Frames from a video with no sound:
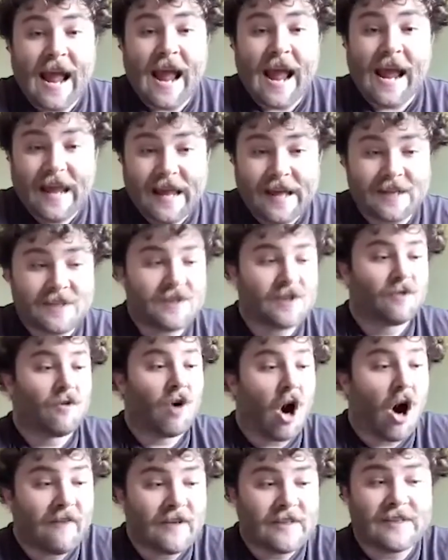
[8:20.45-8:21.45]
And
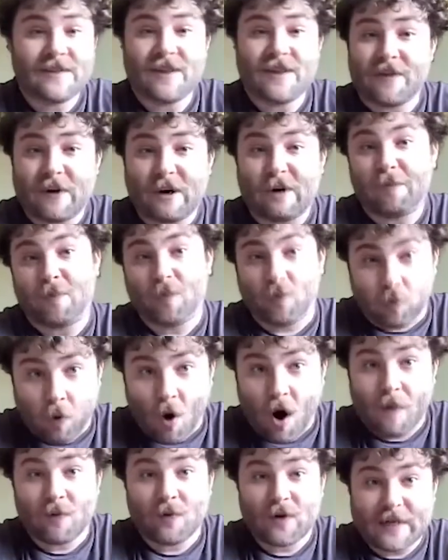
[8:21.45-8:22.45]
obviously that they're
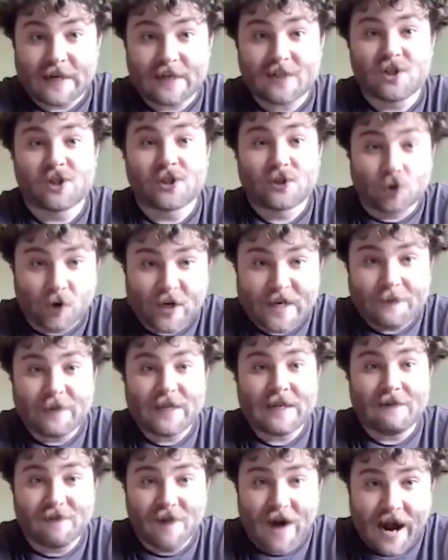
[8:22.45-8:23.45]
probably
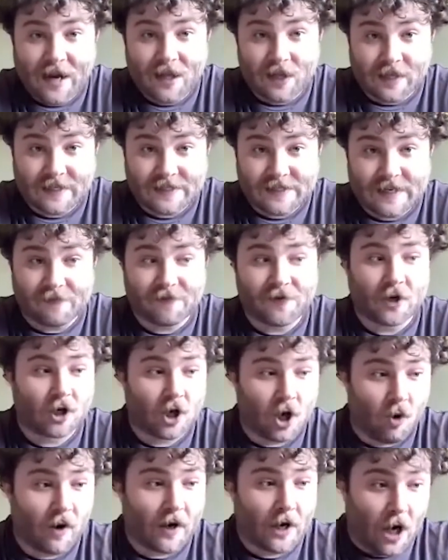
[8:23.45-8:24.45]
extremely violent if they're
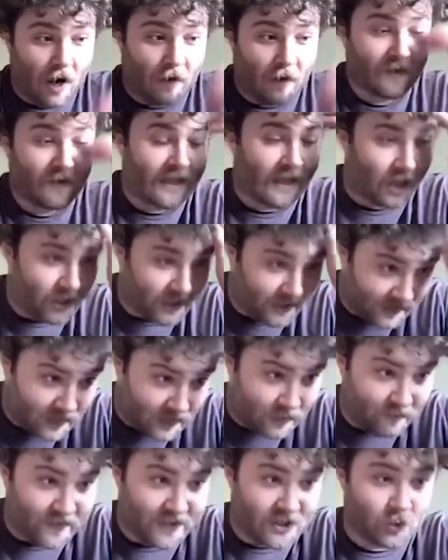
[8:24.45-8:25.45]
going off killing
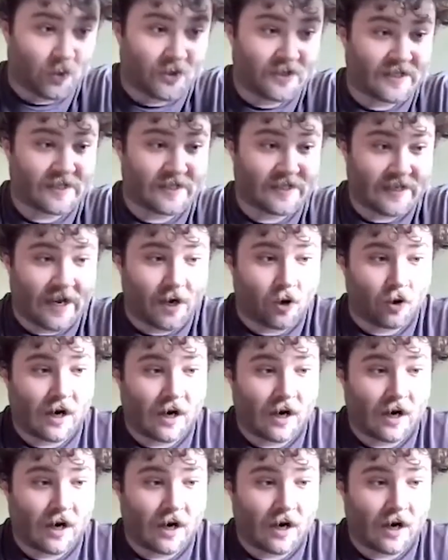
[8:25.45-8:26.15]
individuals, etc.